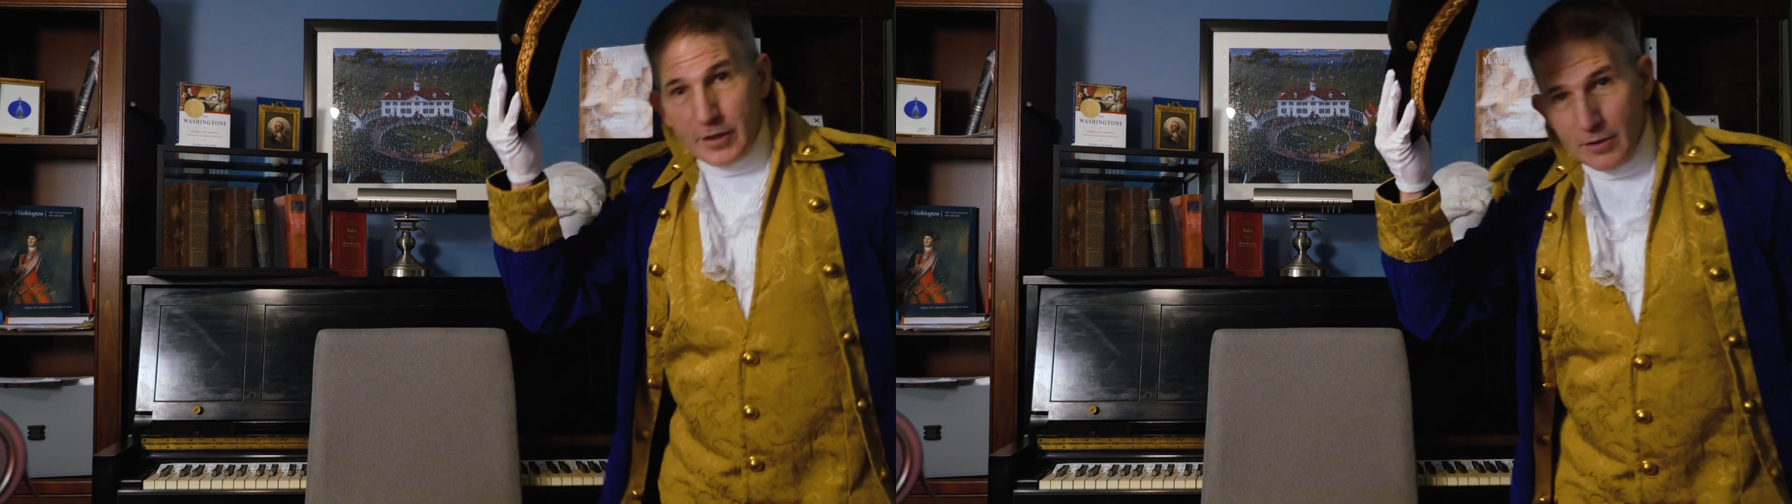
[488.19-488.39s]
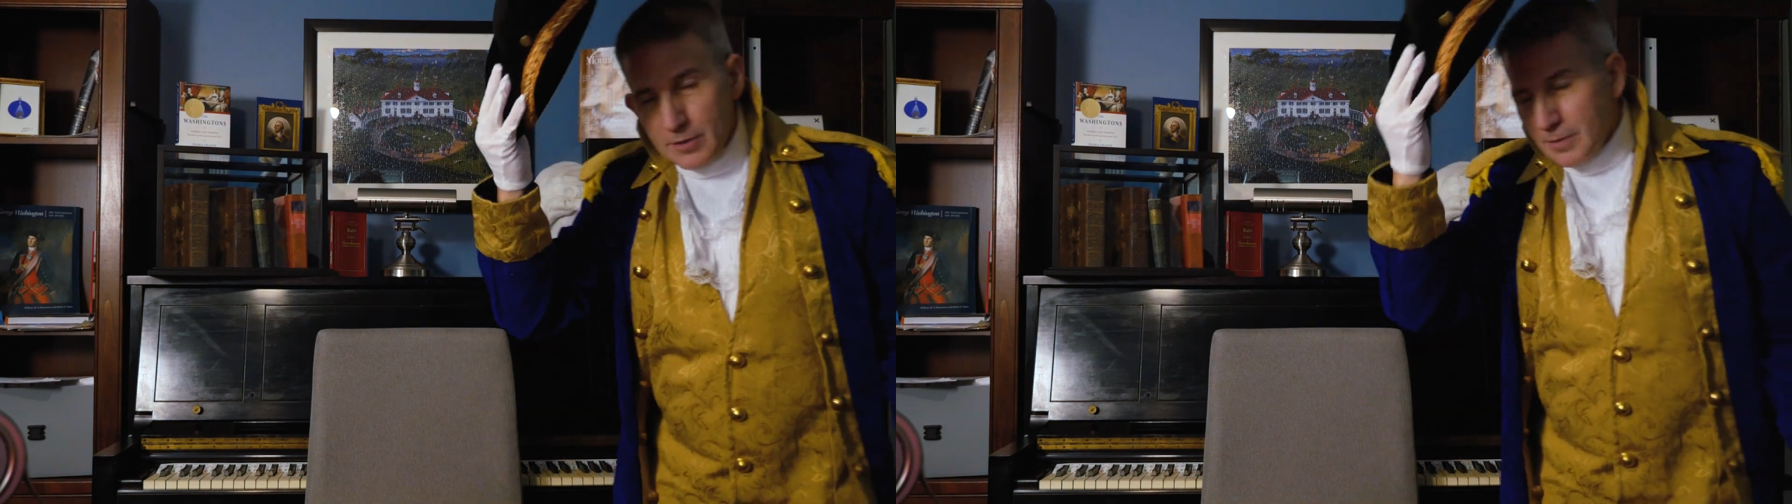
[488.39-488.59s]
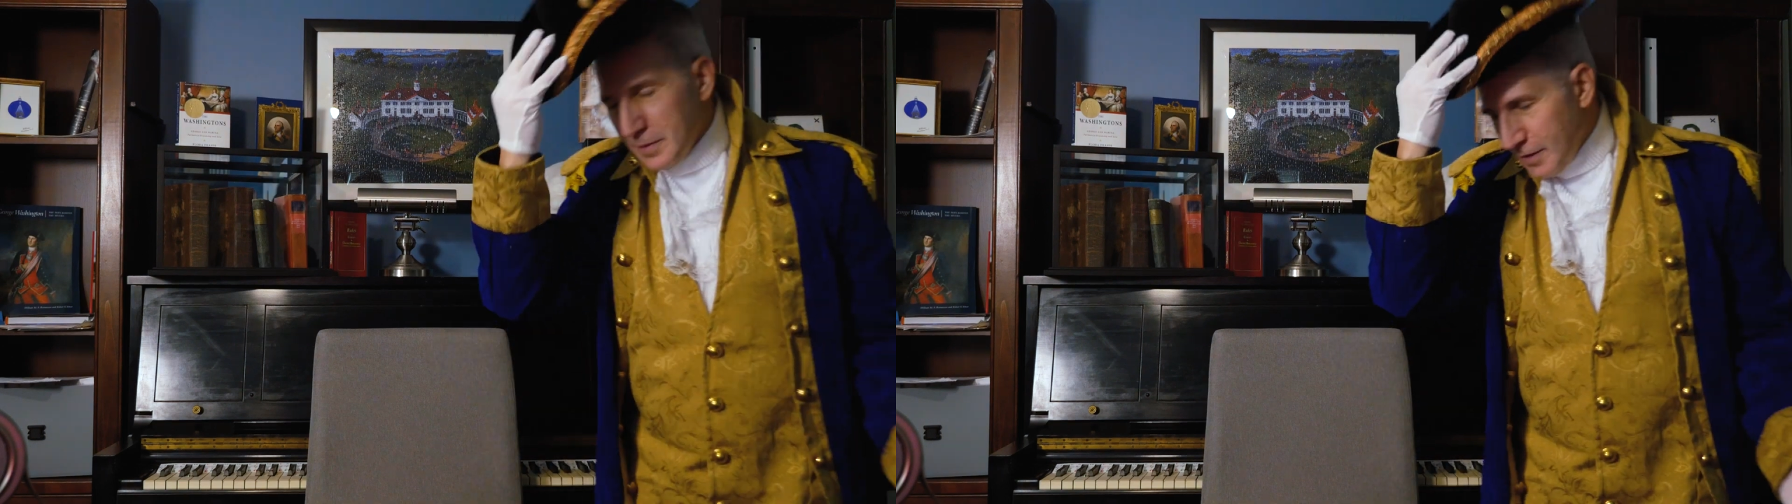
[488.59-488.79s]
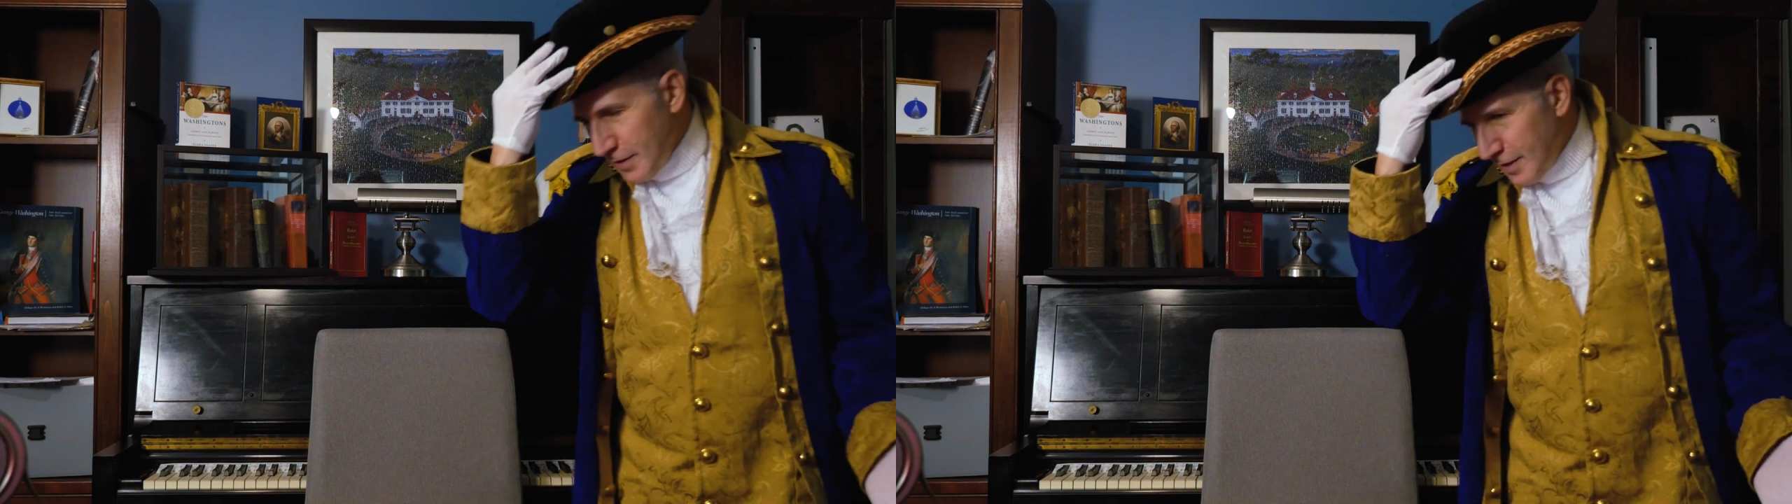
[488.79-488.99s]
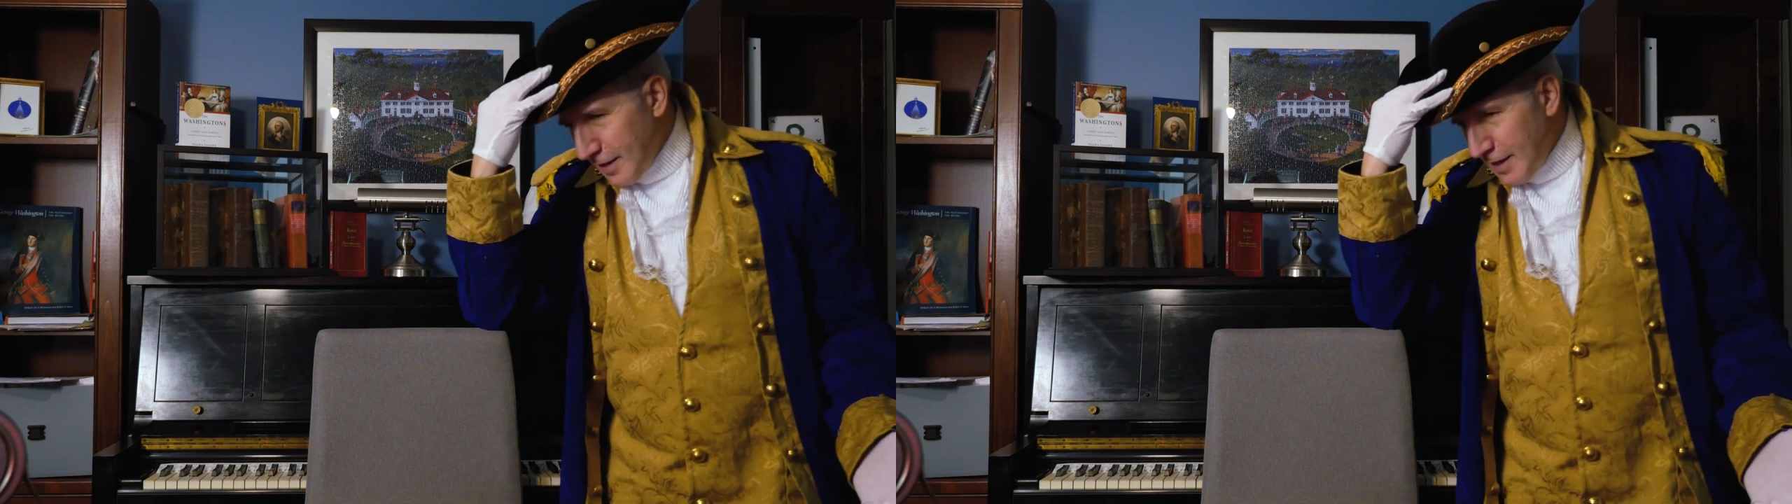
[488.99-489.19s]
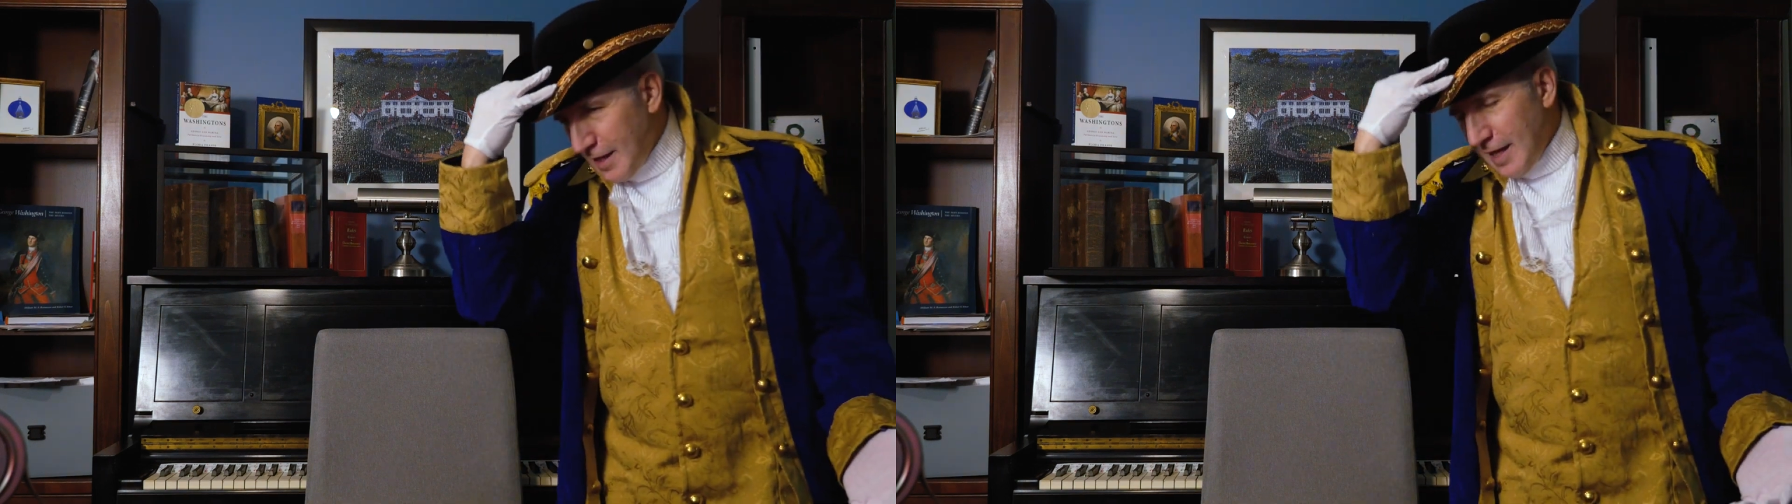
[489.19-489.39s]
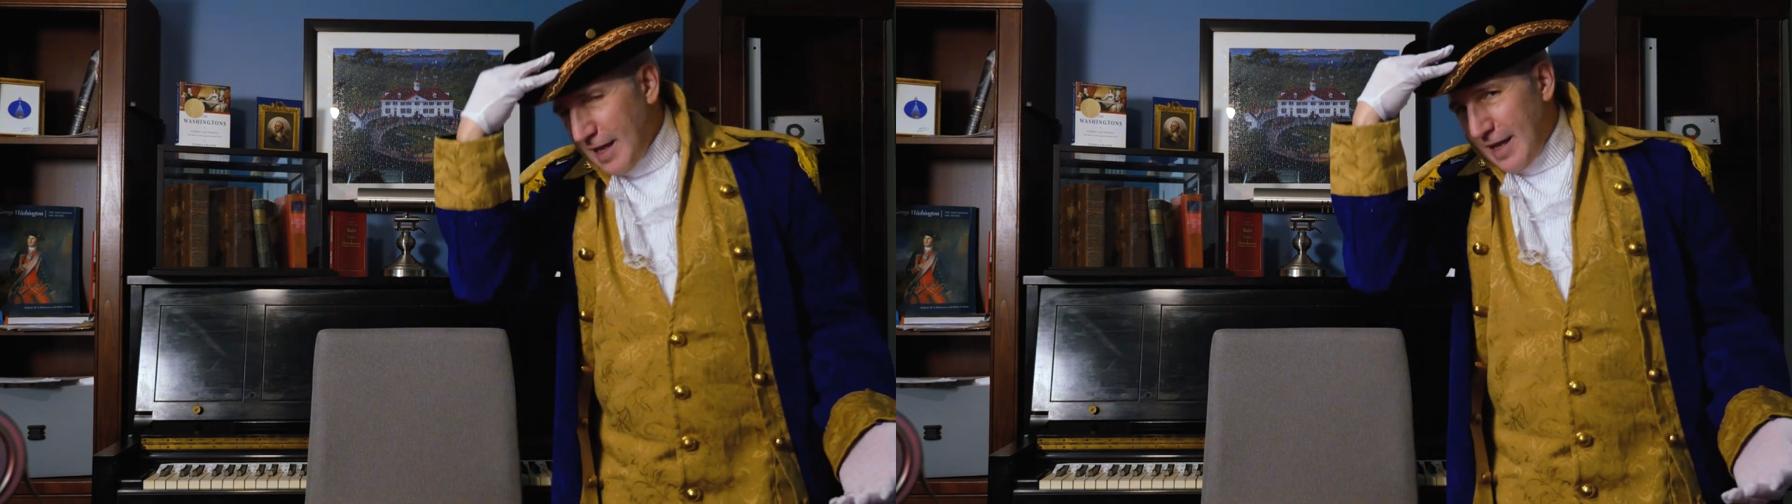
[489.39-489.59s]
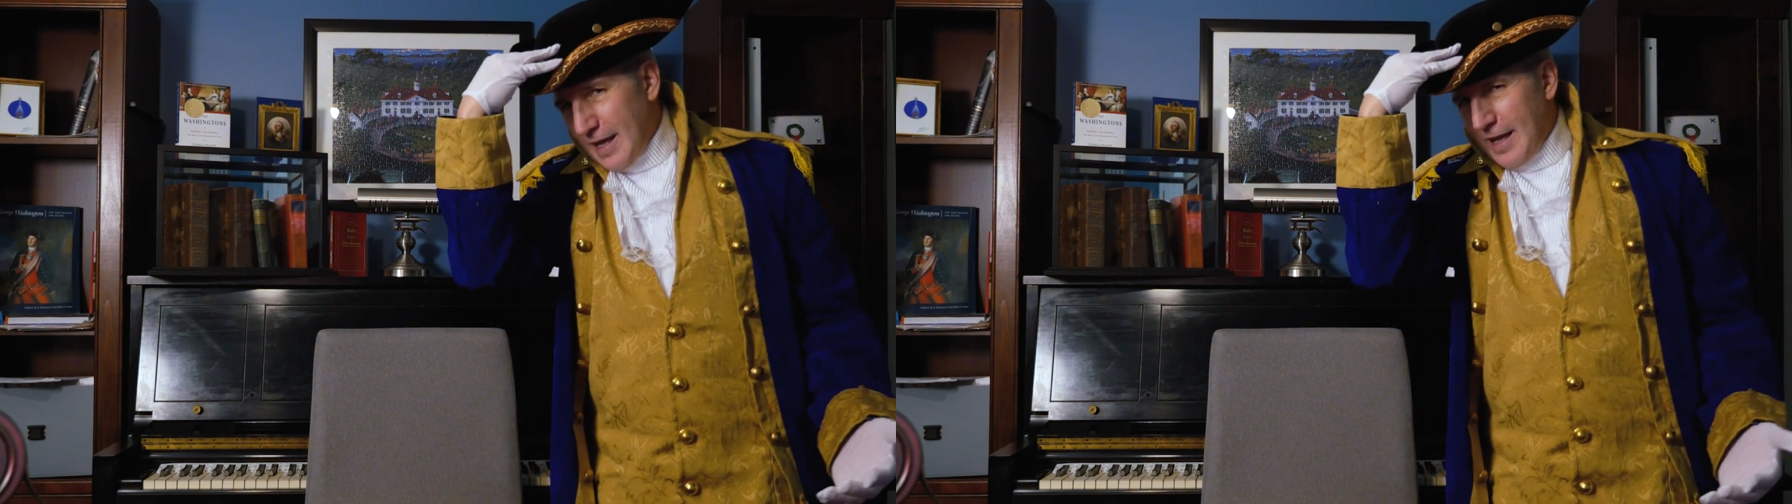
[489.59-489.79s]
you,
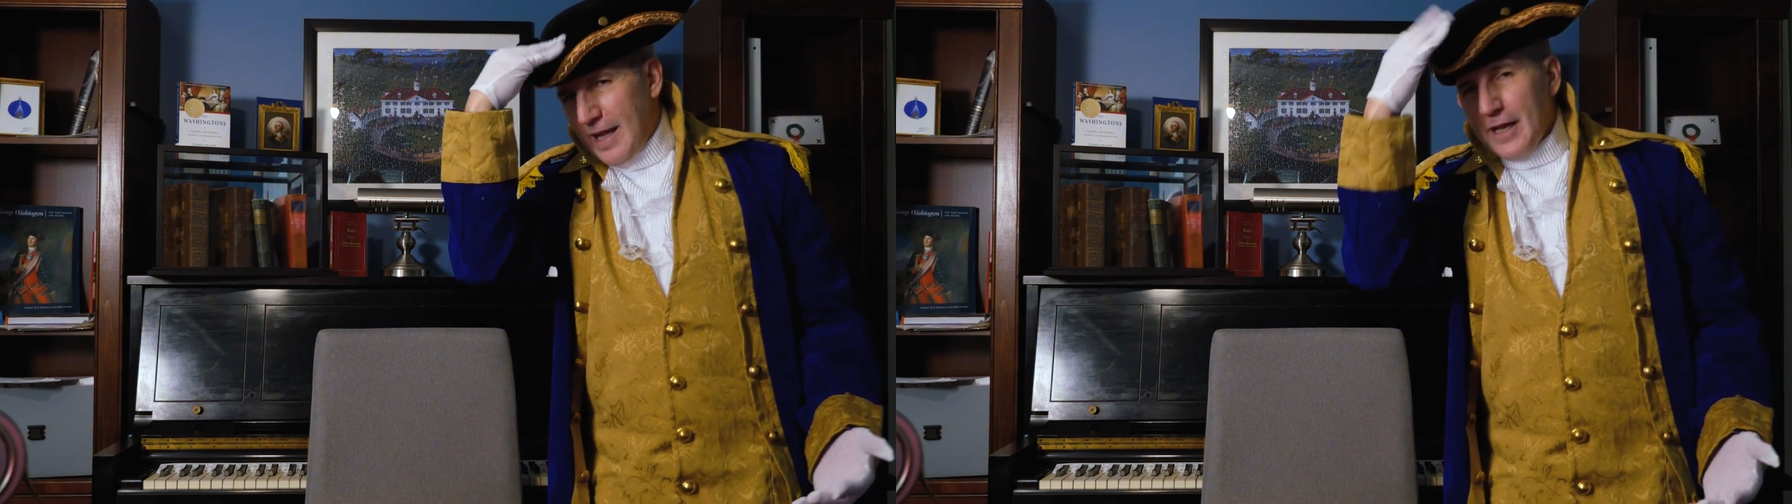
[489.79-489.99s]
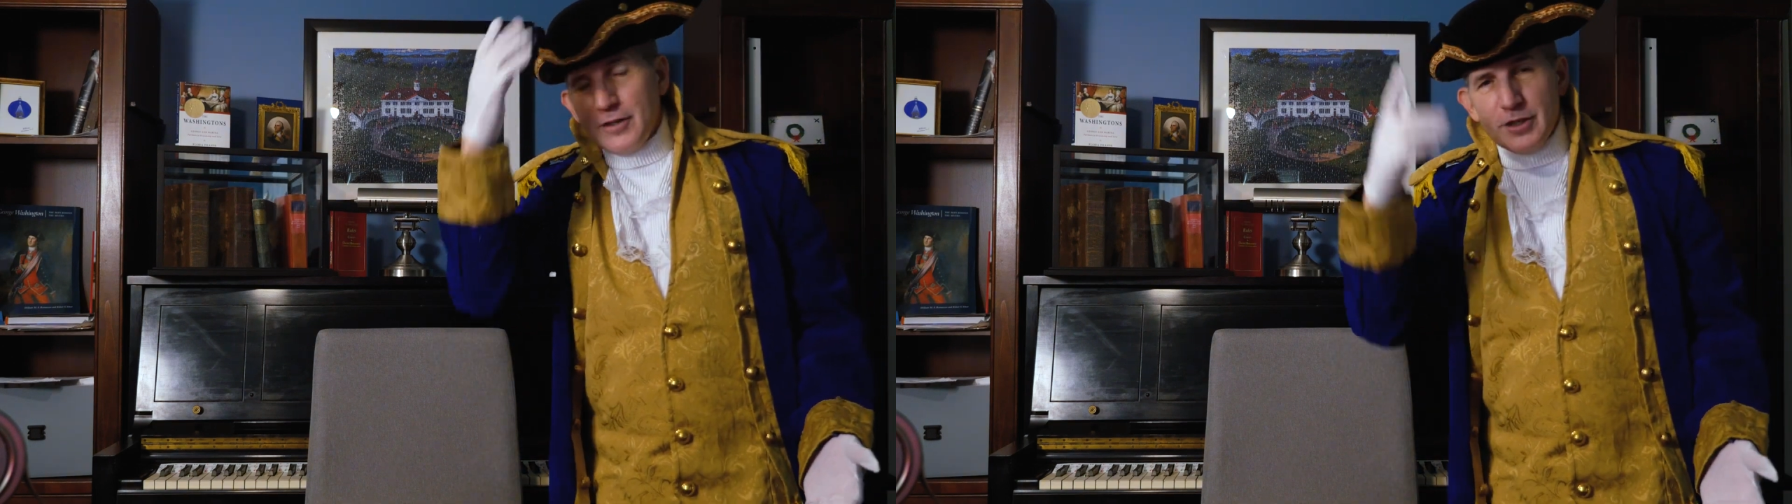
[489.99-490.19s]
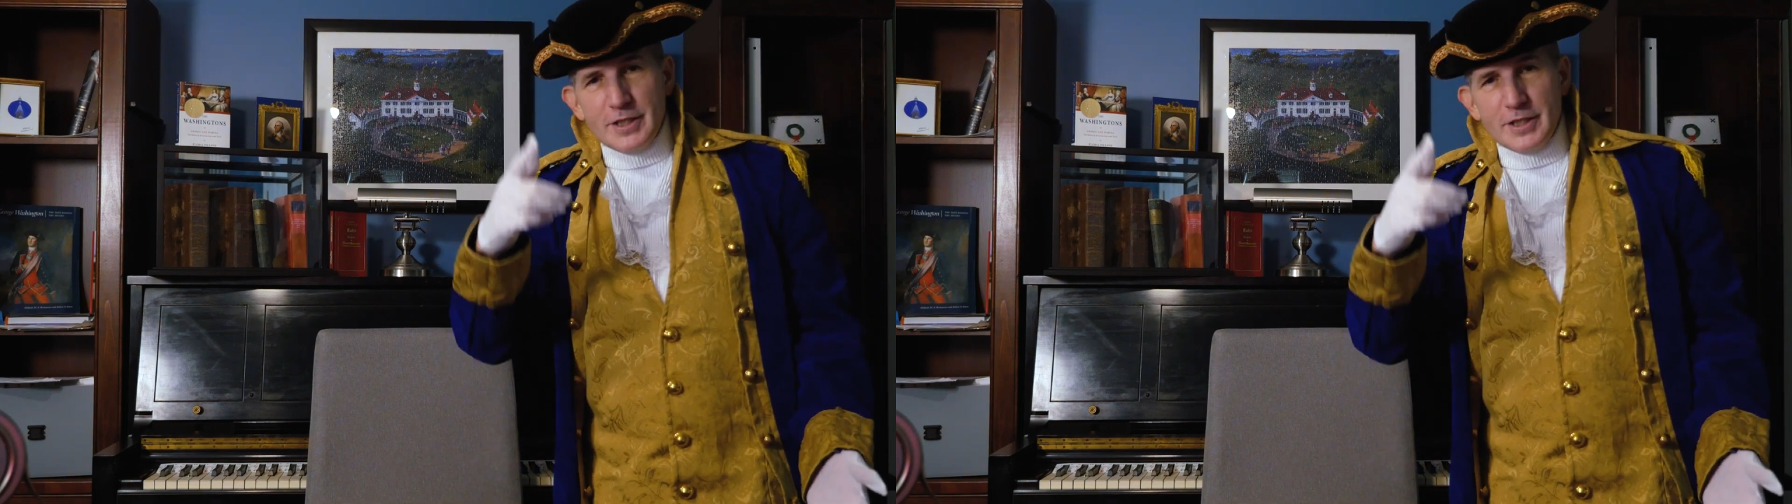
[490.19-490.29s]
and good